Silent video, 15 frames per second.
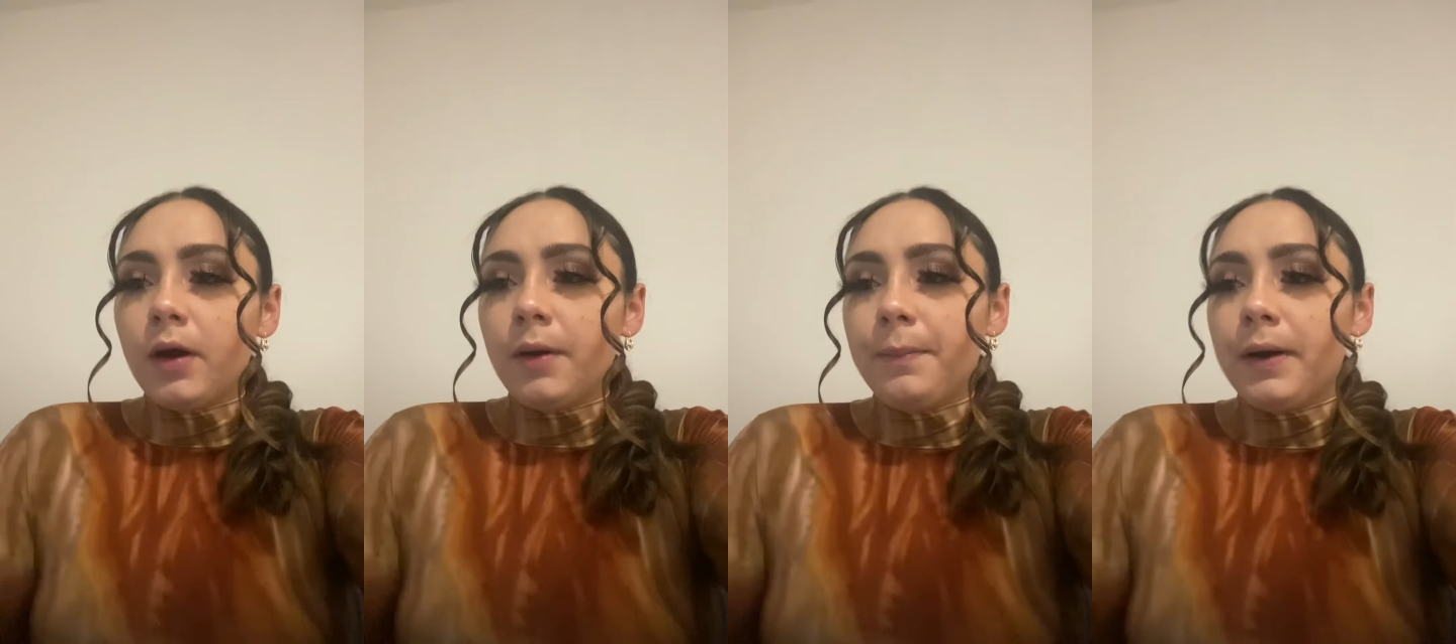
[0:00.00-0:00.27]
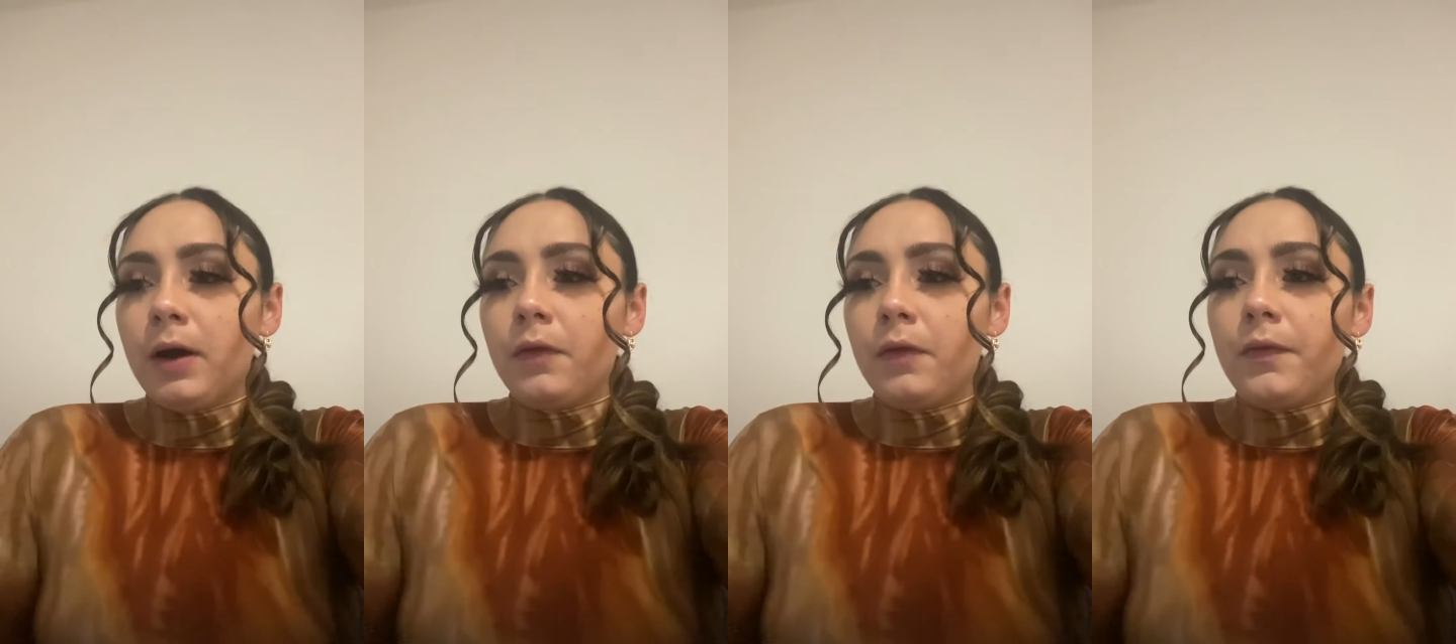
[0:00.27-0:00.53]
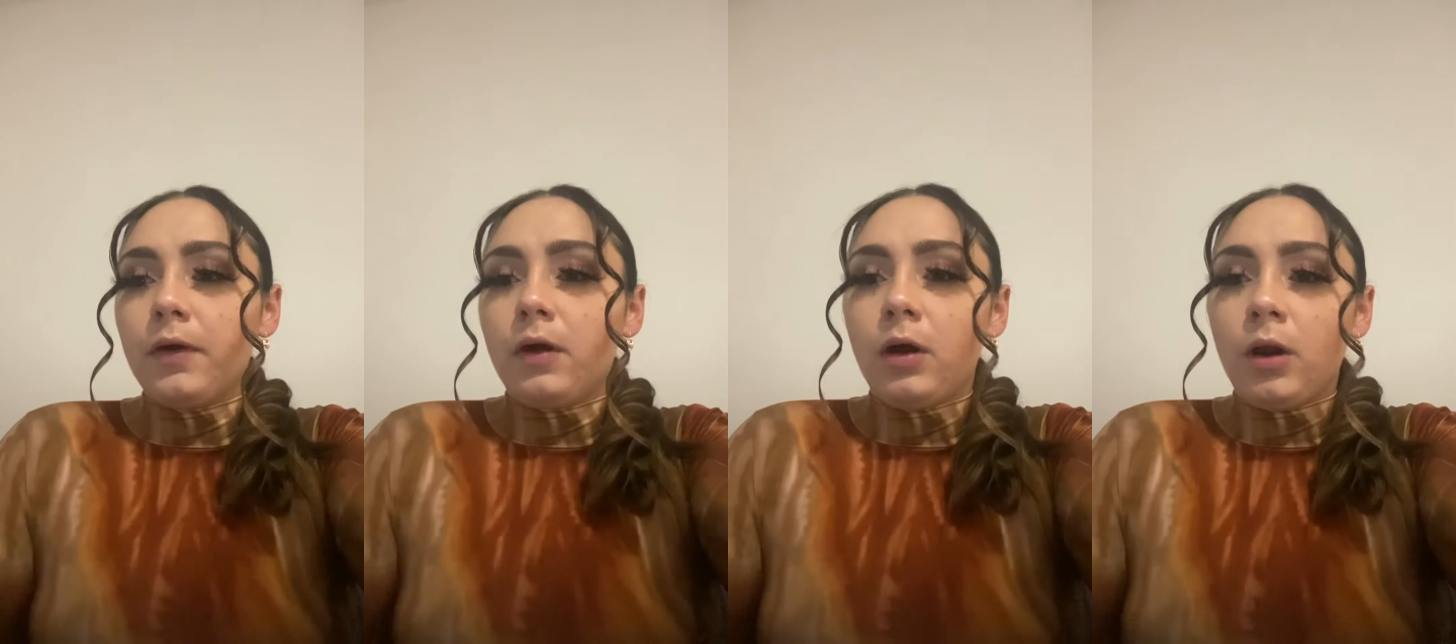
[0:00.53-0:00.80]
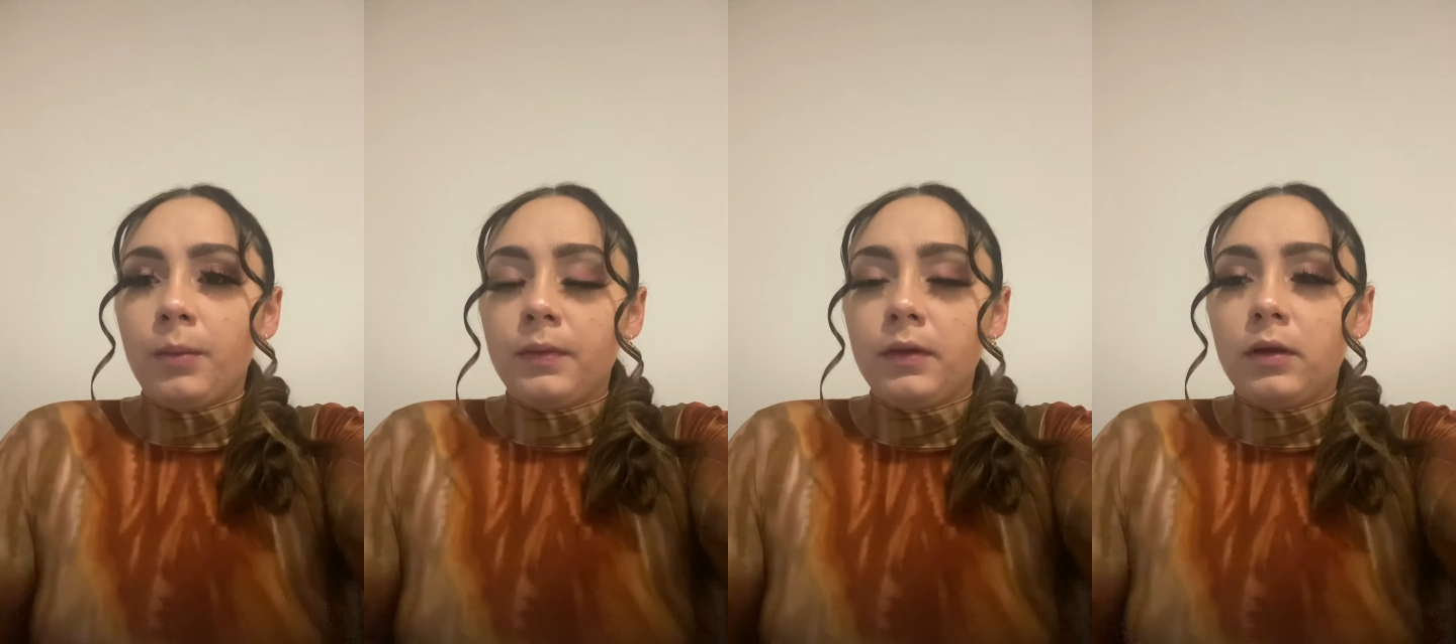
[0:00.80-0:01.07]
about the
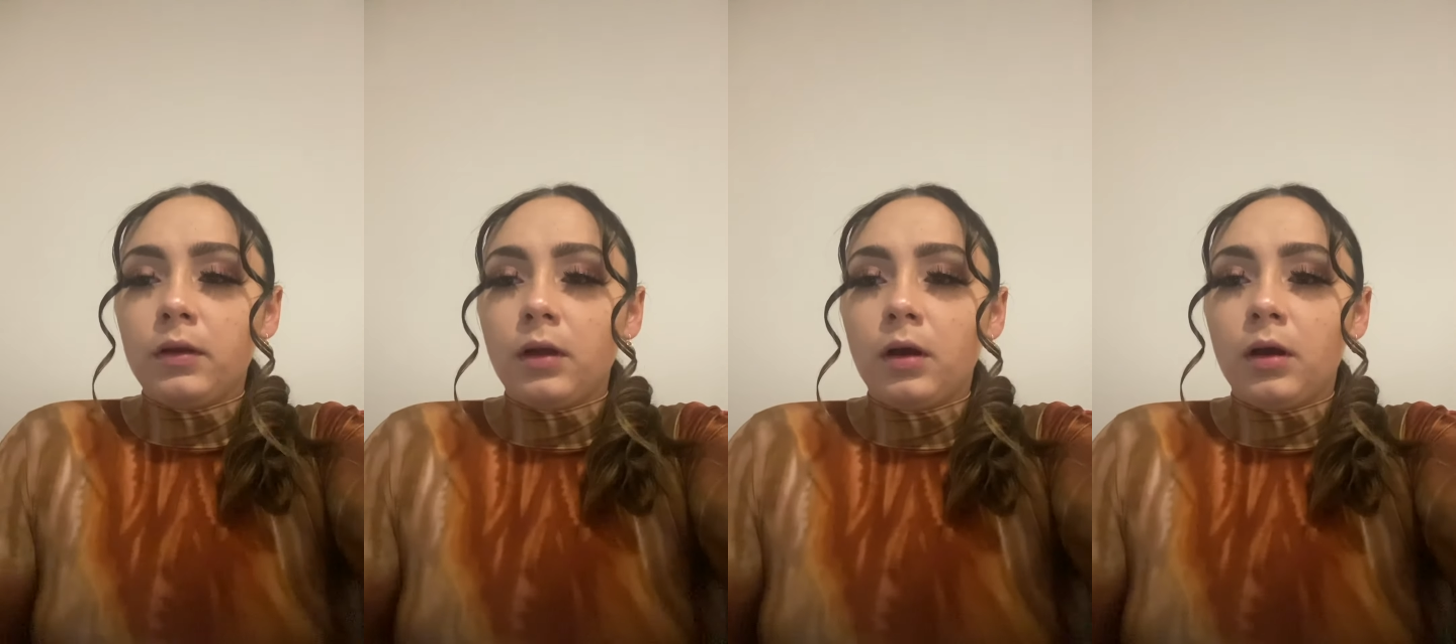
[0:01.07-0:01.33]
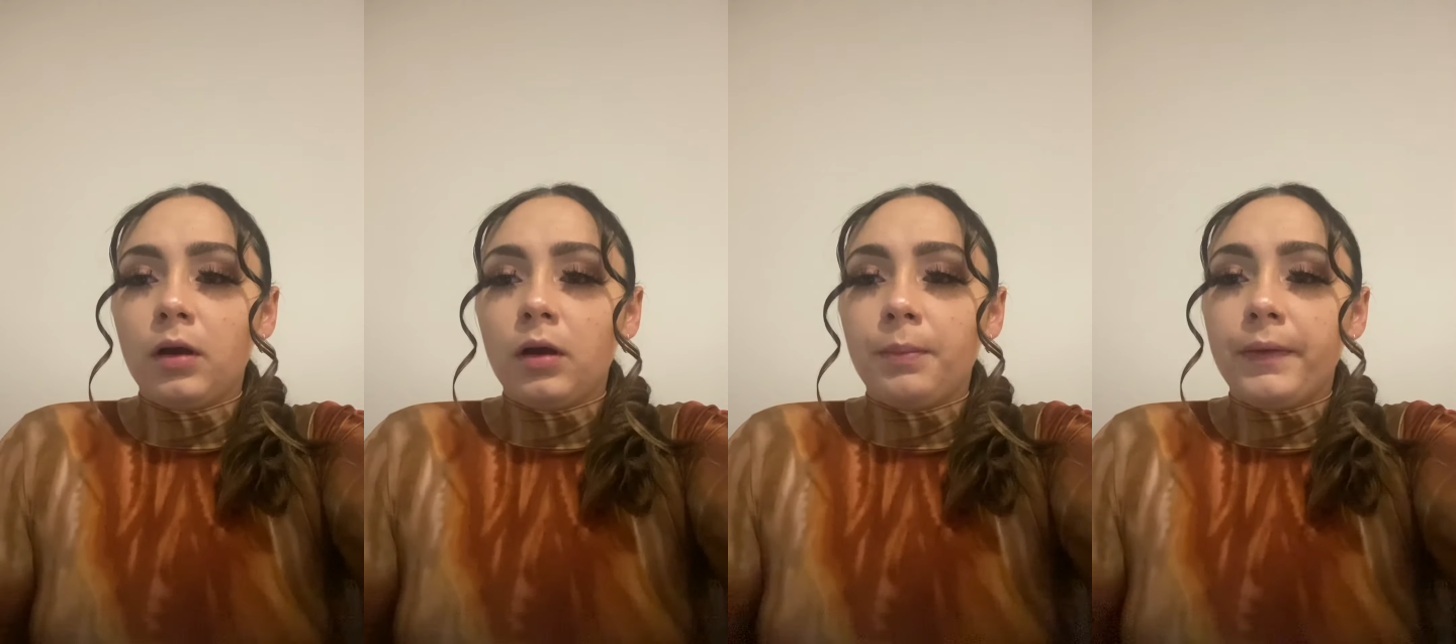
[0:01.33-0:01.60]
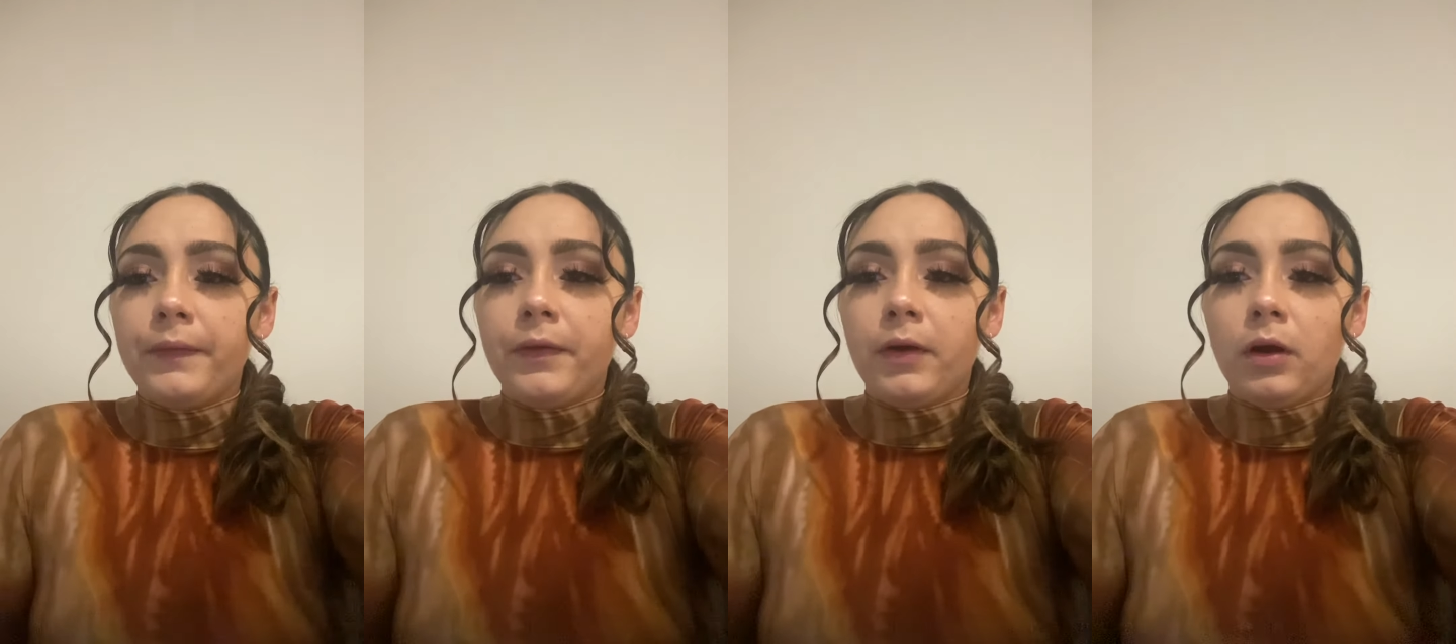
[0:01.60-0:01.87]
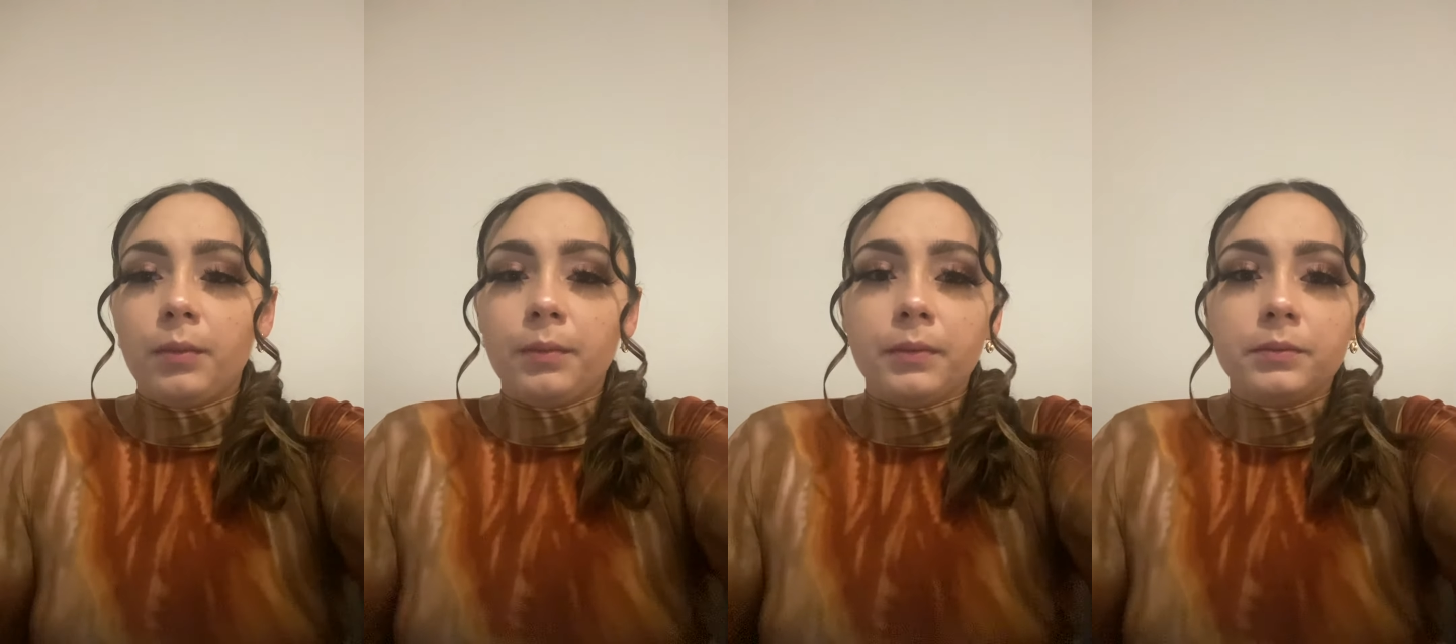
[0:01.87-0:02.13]

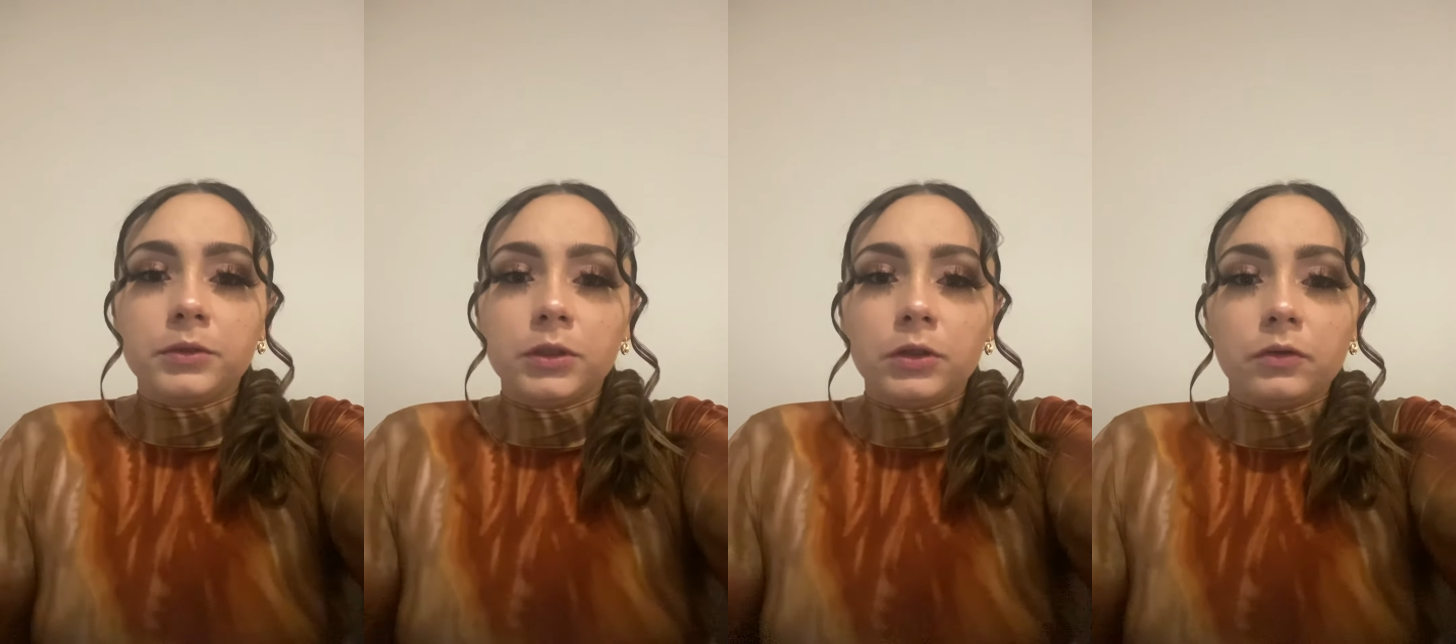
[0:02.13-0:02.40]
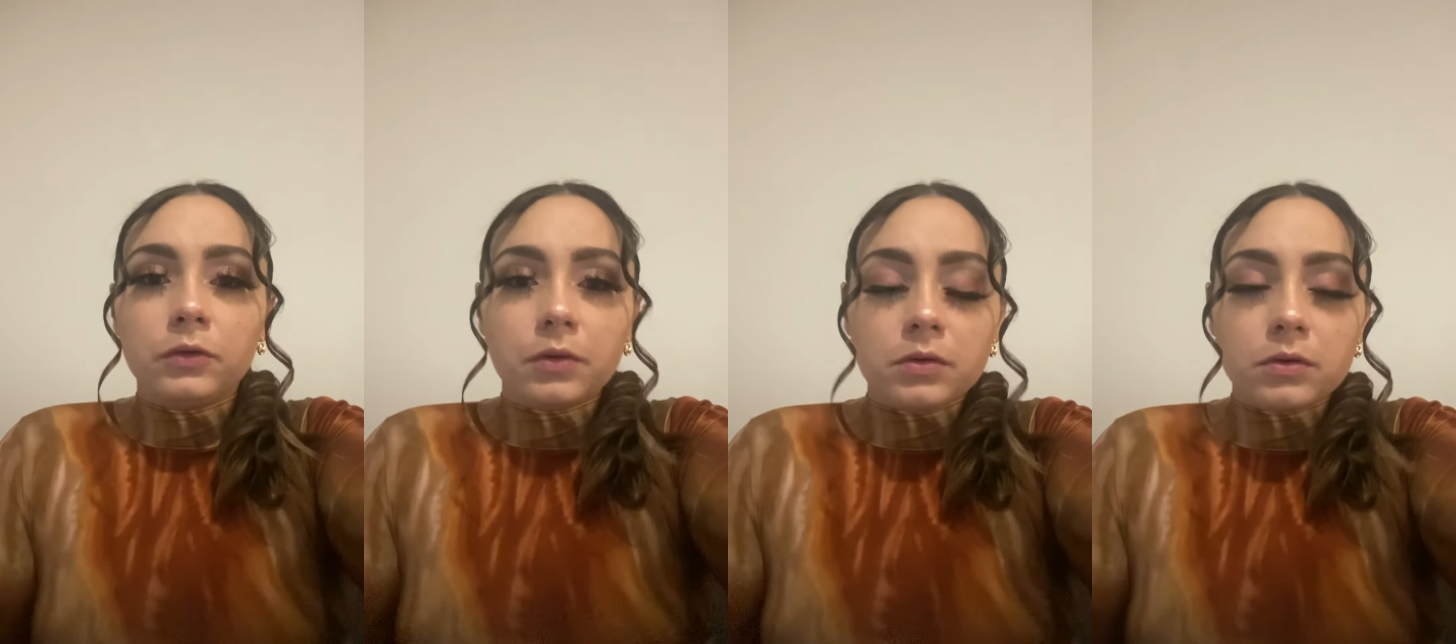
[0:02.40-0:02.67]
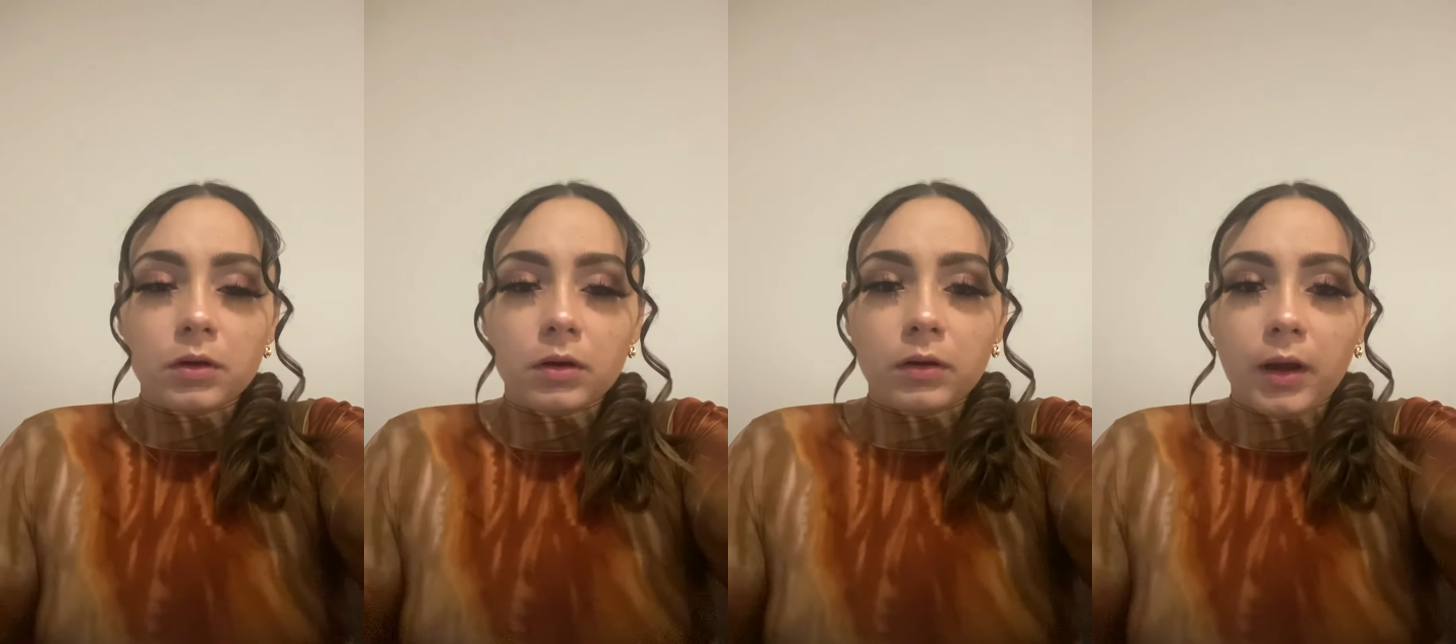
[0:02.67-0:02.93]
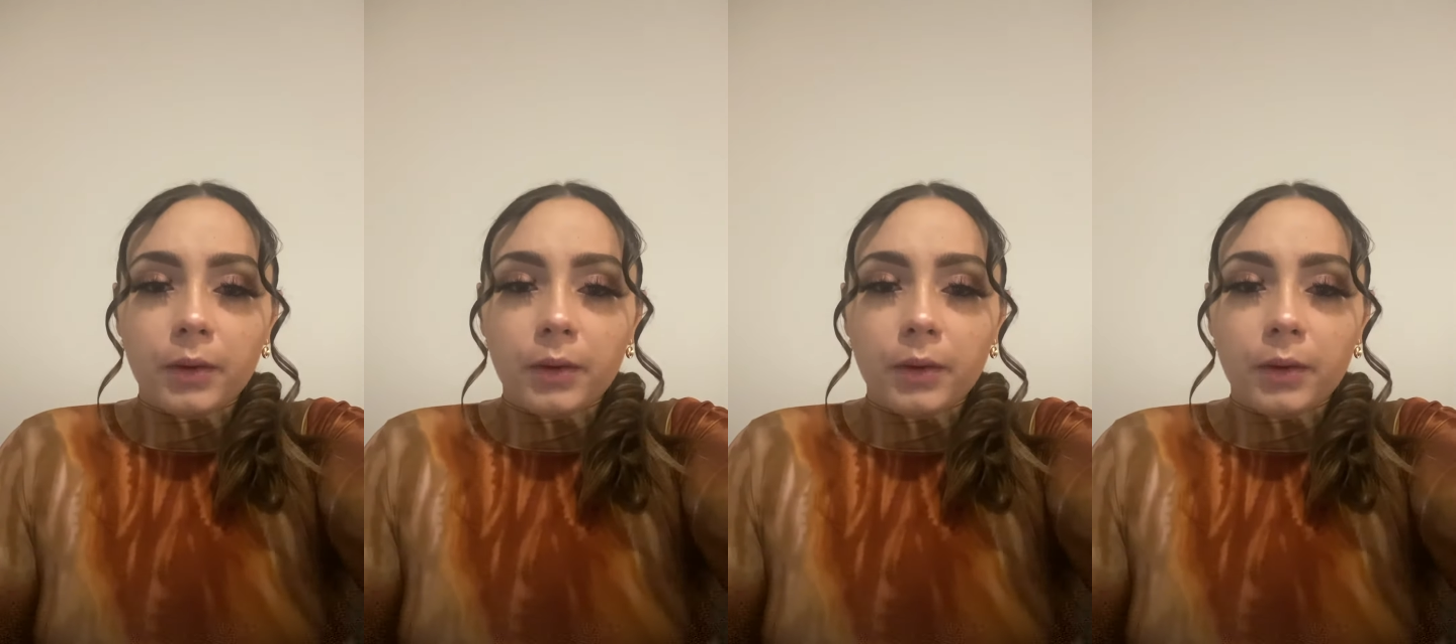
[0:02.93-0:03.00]
Harlem Children's Zone,